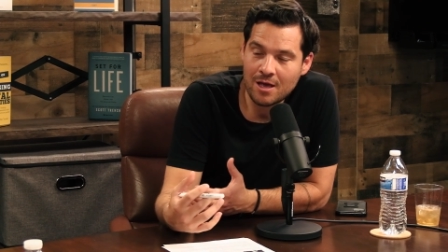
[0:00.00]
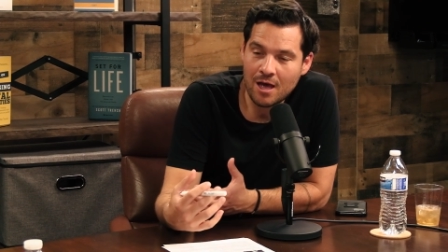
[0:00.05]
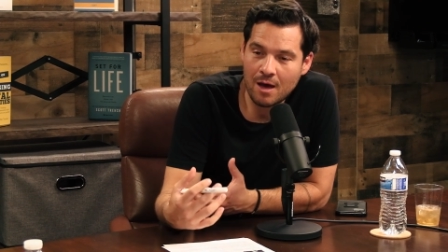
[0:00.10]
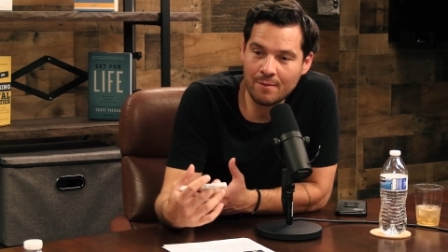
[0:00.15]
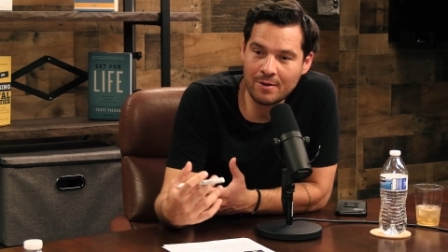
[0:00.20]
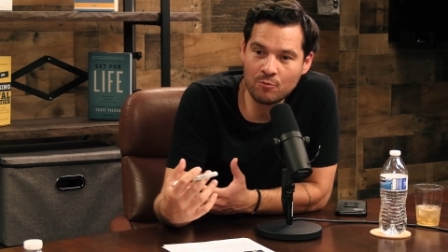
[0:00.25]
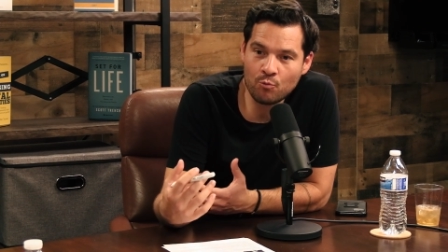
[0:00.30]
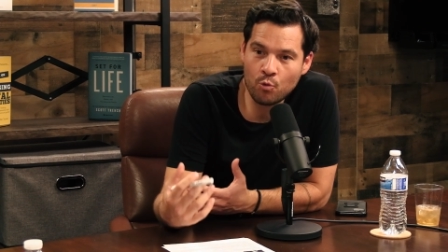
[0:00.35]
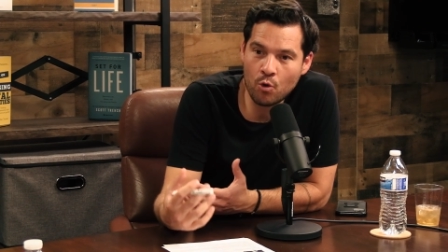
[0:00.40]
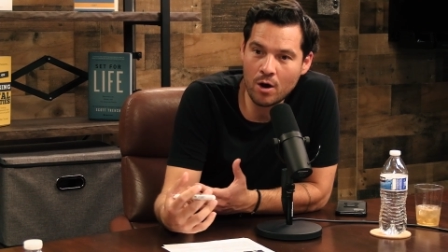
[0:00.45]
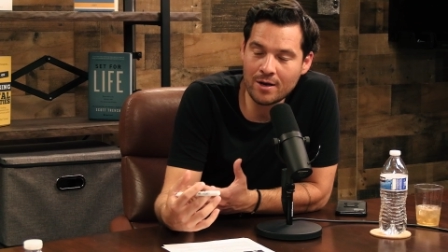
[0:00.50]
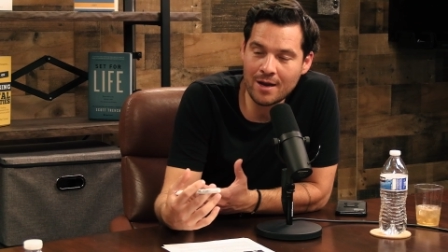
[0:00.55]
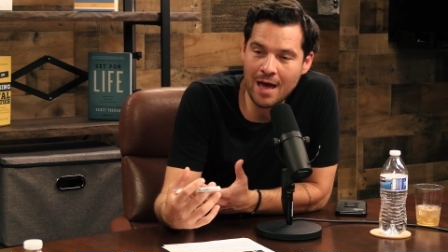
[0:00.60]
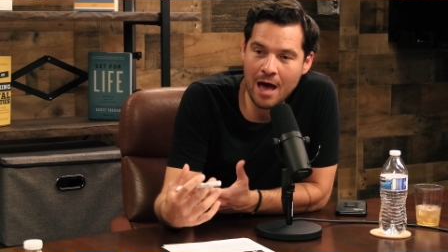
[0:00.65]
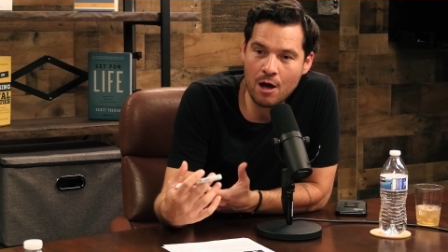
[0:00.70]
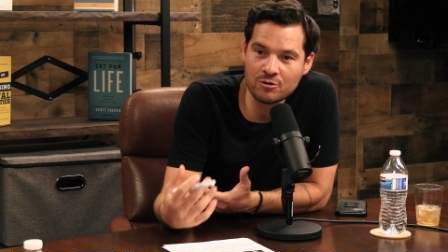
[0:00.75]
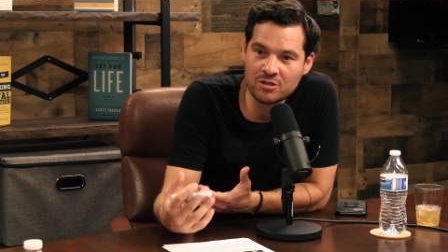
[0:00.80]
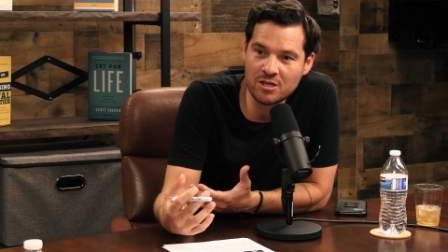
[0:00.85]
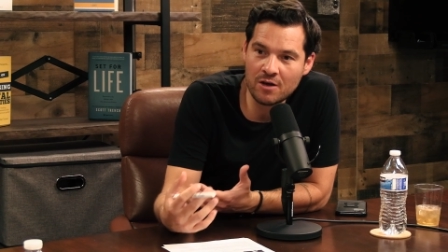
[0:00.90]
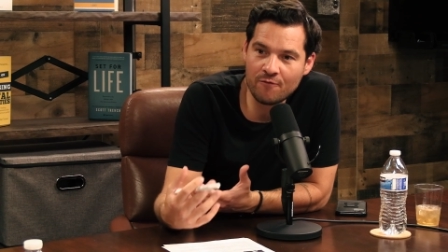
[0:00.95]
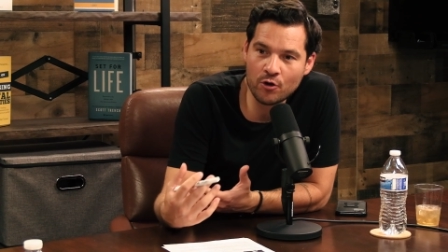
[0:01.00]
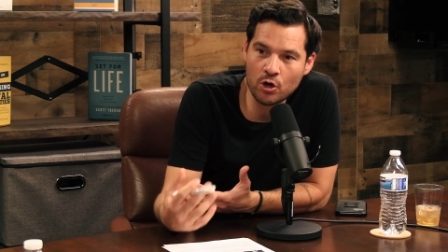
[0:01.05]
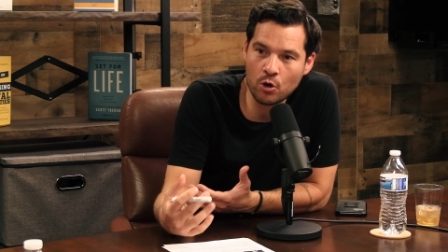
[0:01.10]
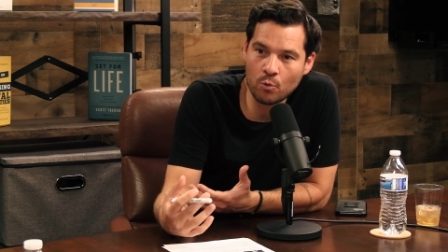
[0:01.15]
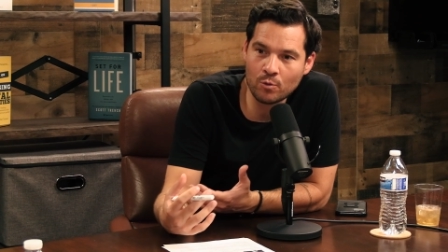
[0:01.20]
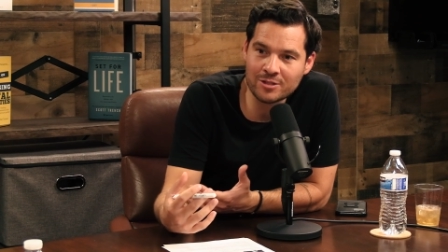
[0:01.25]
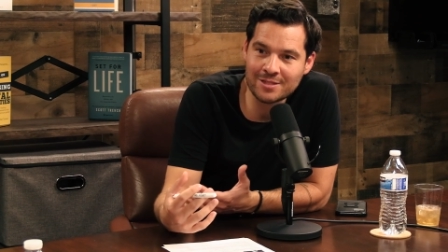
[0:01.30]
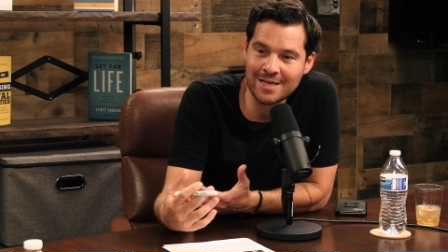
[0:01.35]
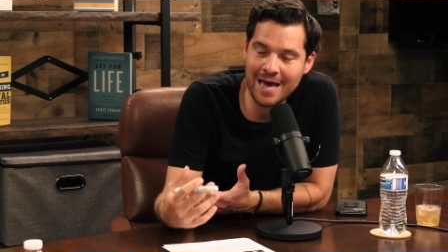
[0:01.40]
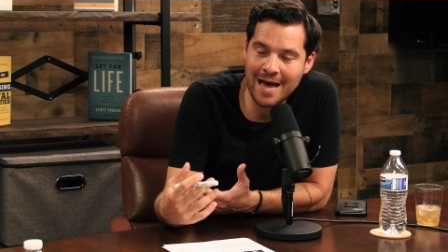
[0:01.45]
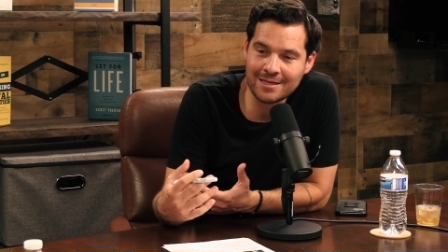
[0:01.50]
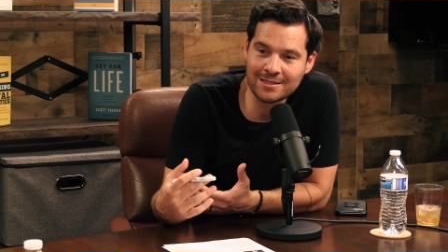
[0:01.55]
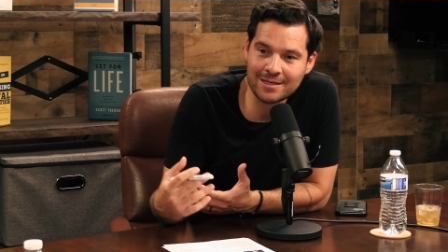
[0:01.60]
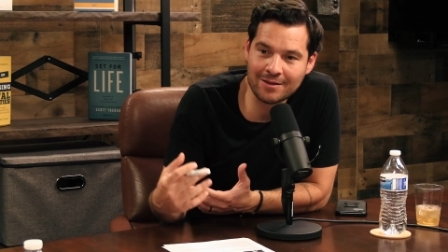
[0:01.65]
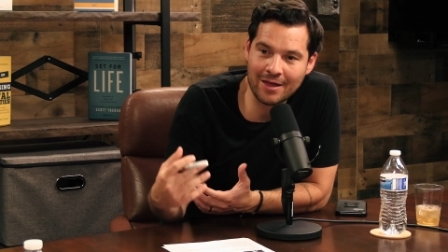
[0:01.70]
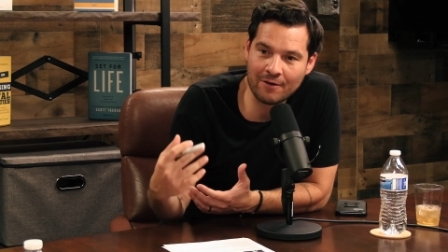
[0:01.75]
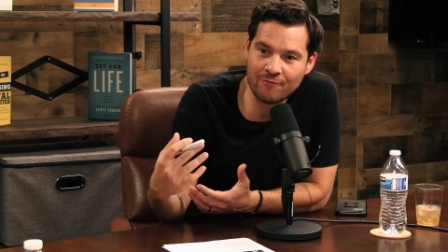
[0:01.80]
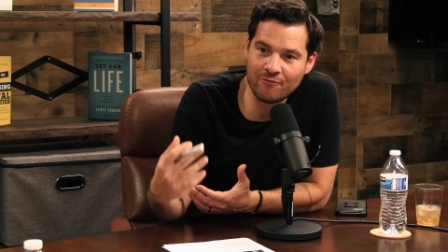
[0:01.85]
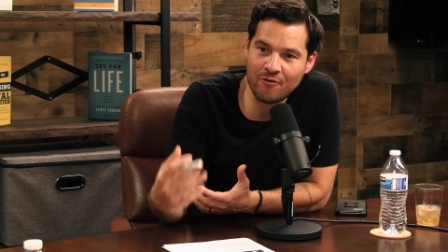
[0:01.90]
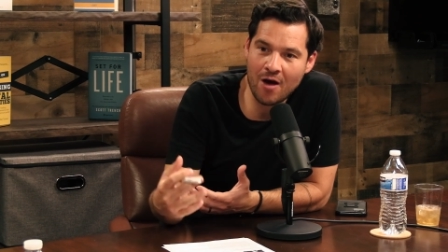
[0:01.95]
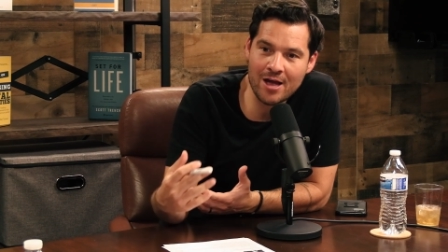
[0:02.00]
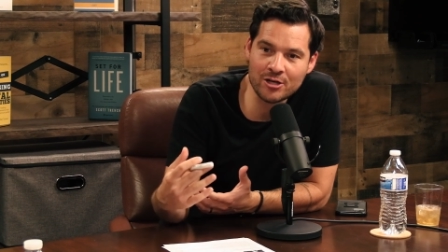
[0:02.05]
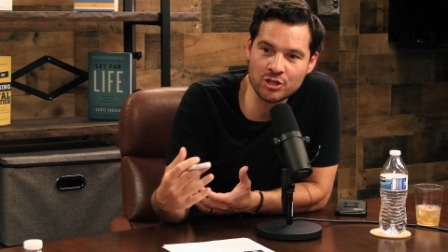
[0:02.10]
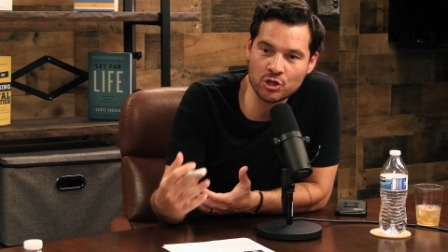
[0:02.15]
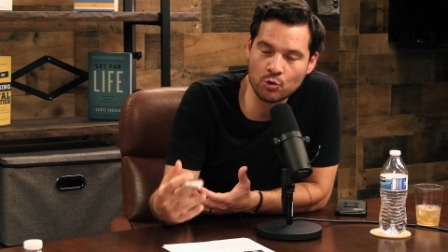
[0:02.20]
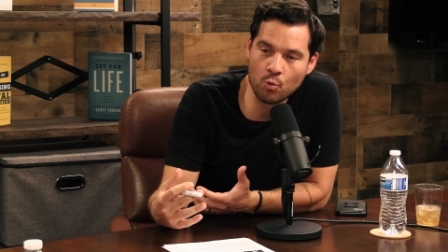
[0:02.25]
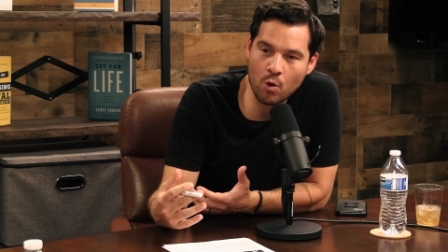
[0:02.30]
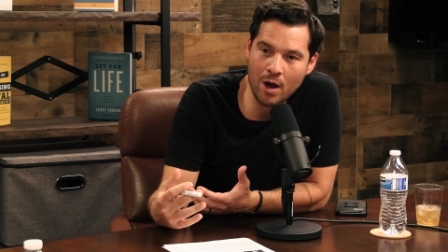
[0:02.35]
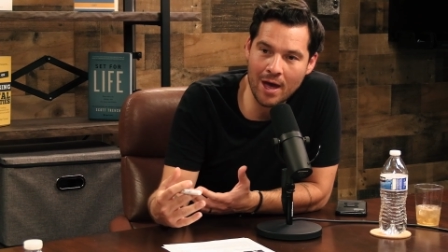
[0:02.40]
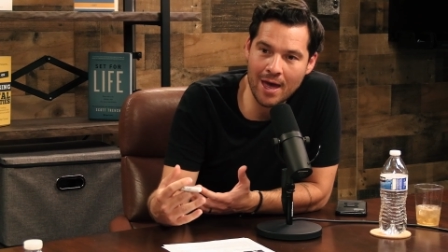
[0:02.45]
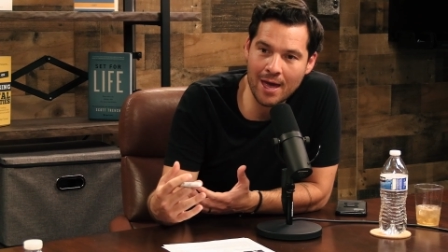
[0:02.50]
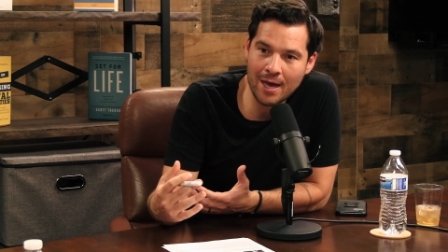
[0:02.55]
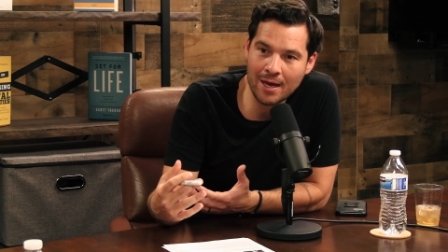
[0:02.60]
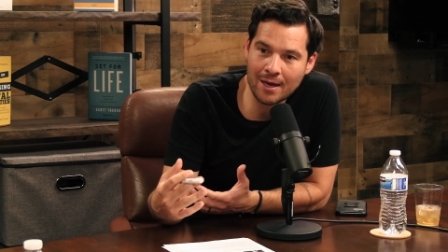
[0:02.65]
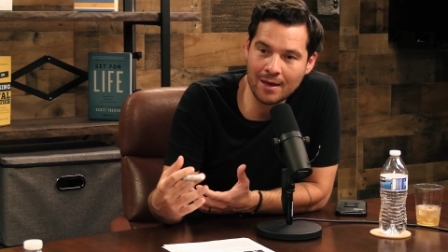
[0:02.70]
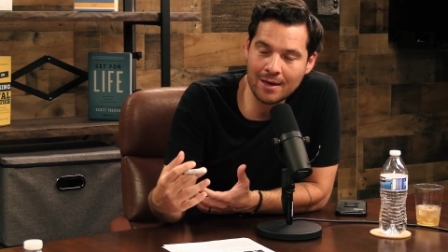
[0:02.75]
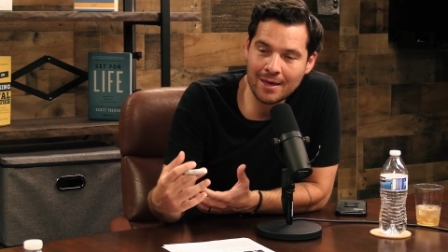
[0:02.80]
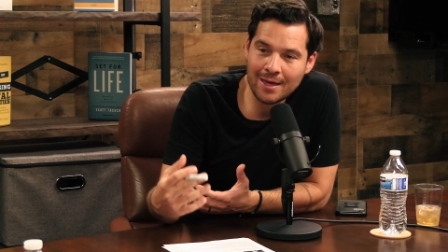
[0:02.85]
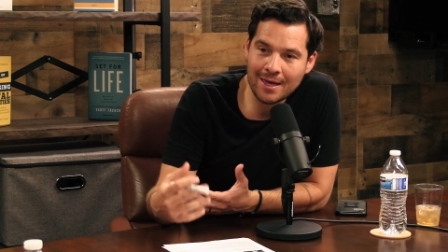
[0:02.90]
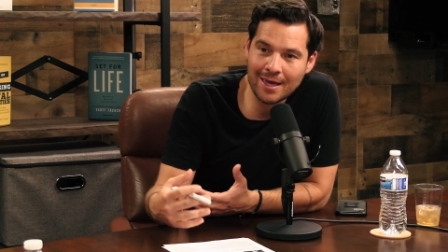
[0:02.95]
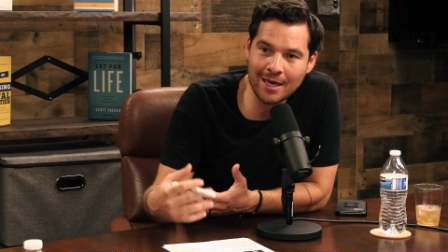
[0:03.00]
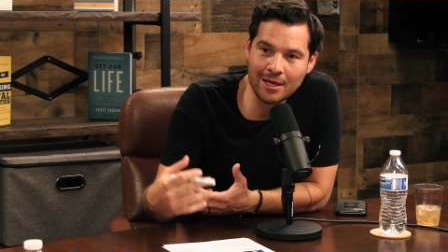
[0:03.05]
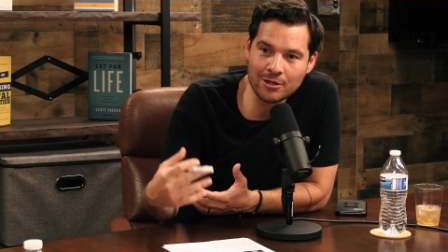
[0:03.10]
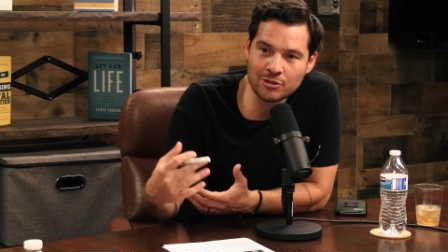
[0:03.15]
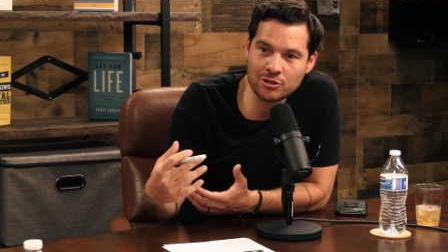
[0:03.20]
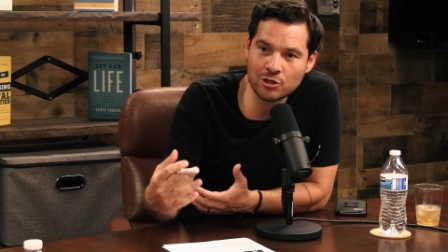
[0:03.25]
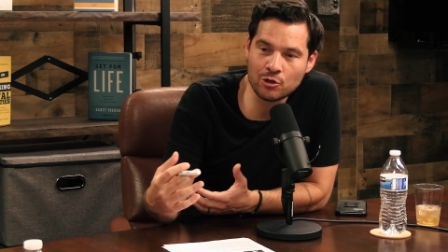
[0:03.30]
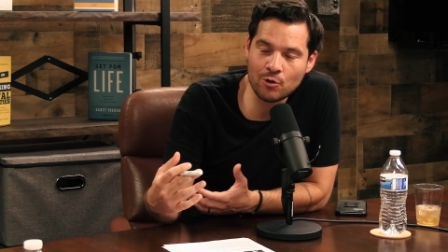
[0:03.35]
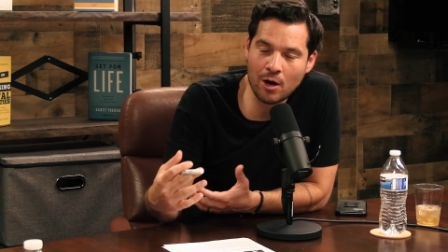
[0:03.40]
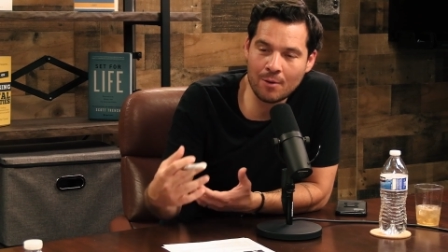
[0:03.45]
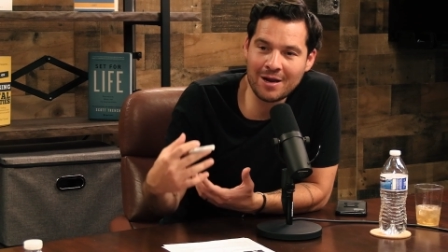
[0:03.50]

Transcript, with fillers: I mean, what? How difficult was that to like find your way into?